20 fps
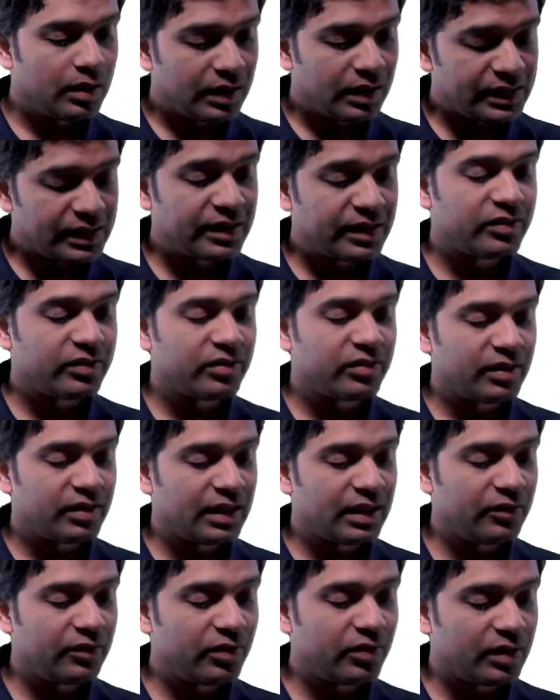Yes,
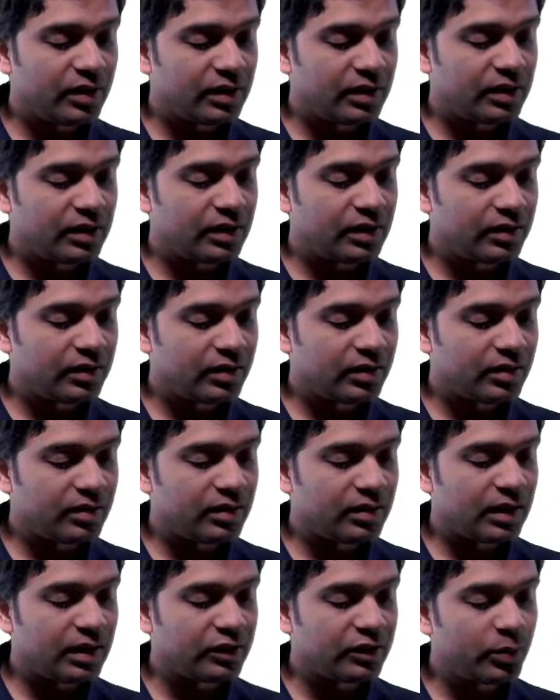
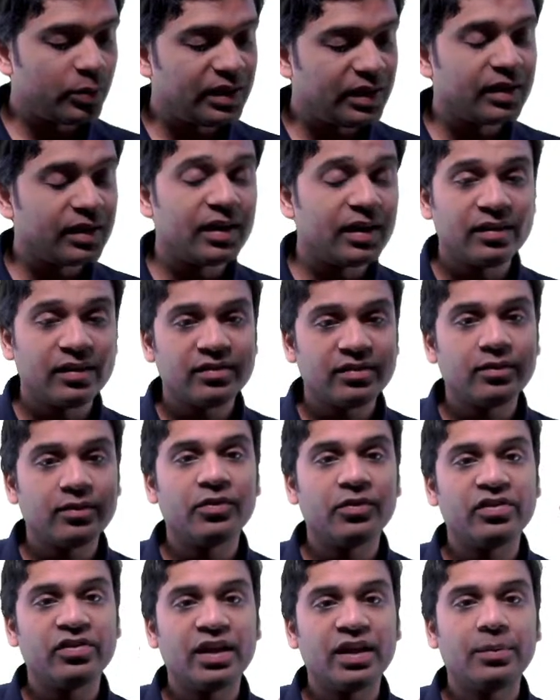that's why the criticism
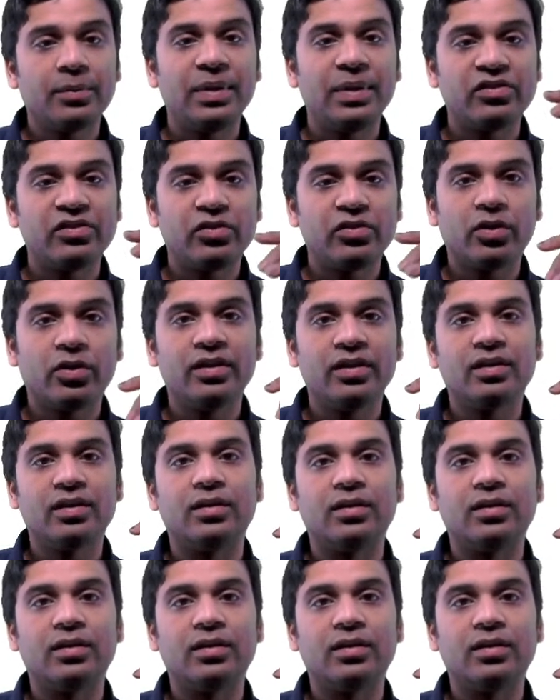was there based on